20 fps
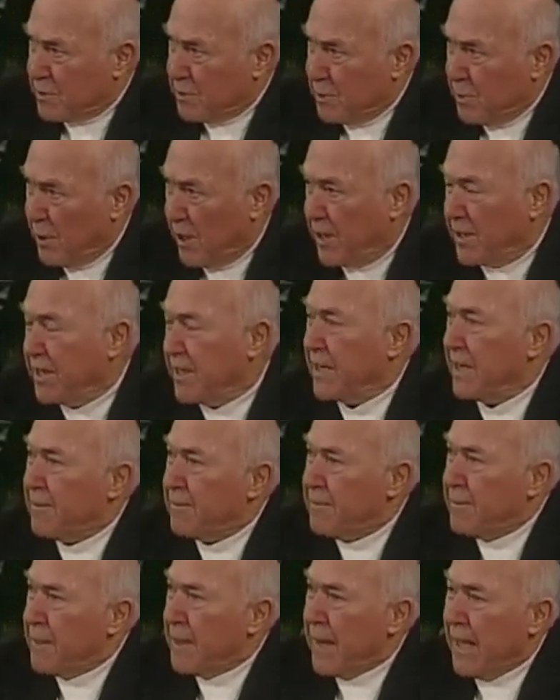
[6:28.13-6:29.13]
book
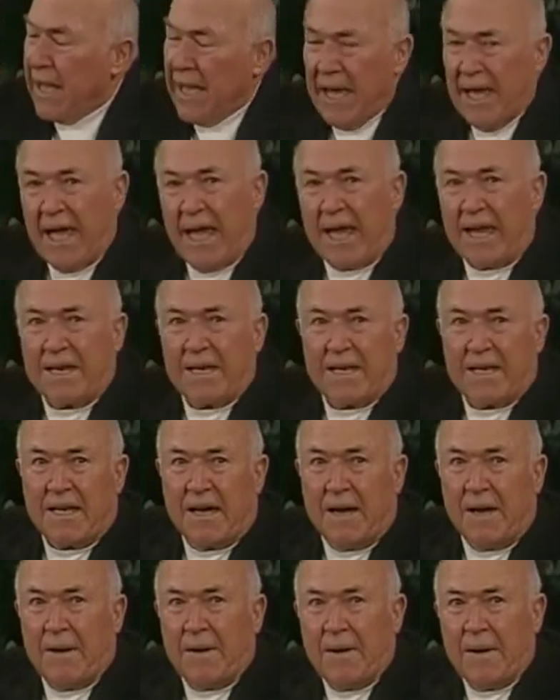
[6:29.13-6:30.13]
and
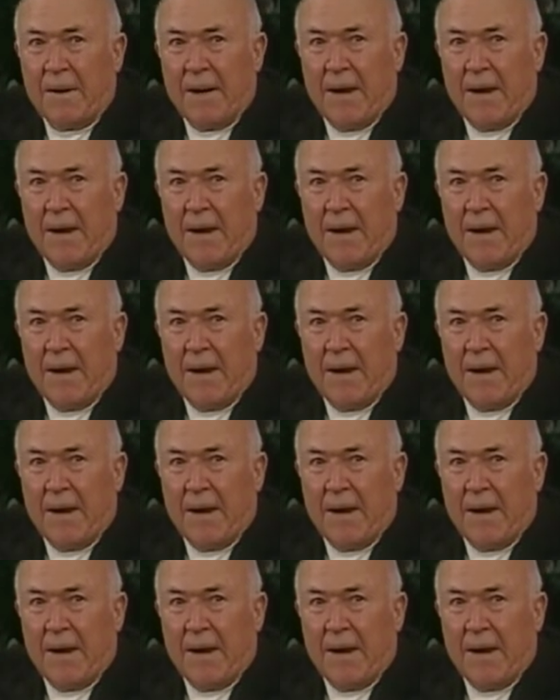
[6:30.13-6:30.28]
uh,